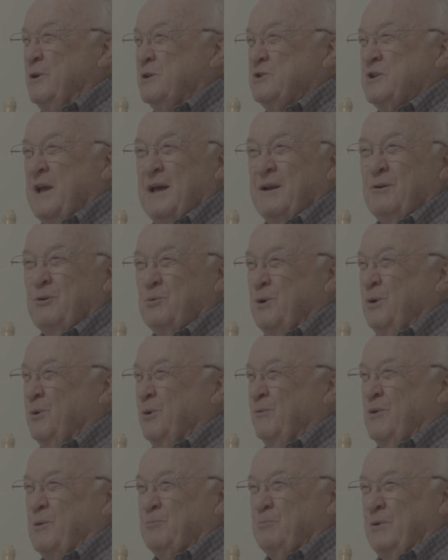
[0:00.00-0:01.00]
which I don't know
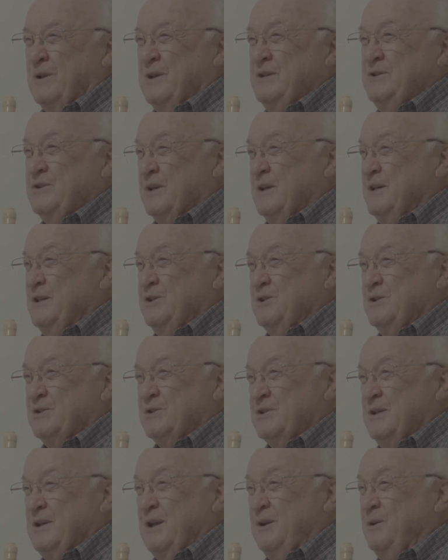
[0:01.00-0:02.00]
of a police
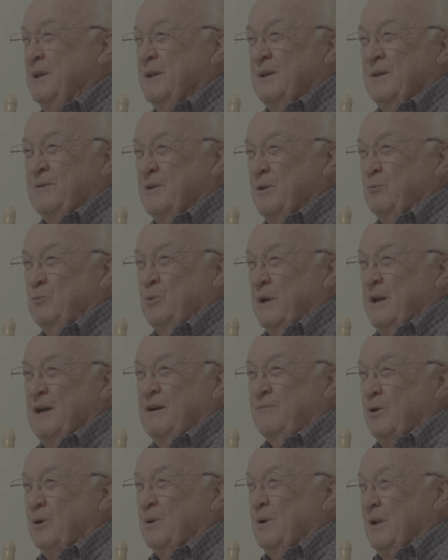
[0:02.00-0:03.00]
agency that would
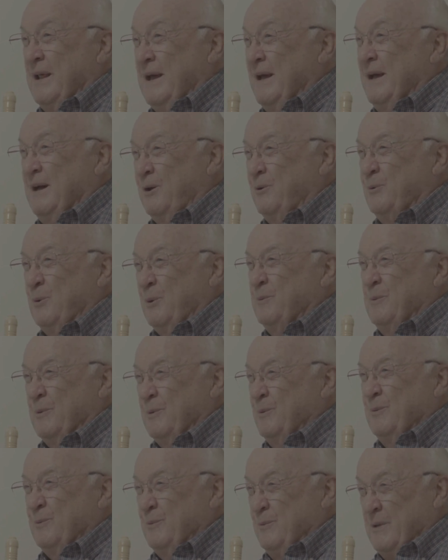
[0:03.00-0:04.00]
ever allow
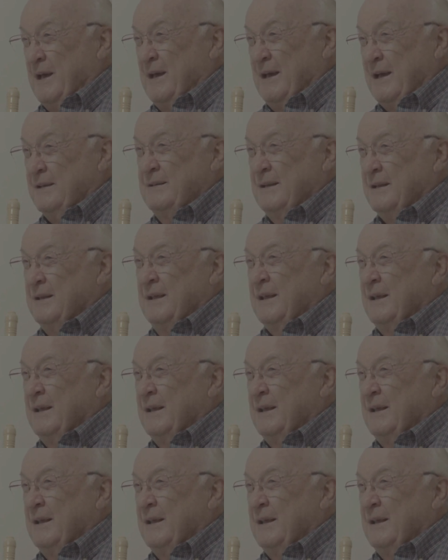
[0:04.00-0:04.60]
that.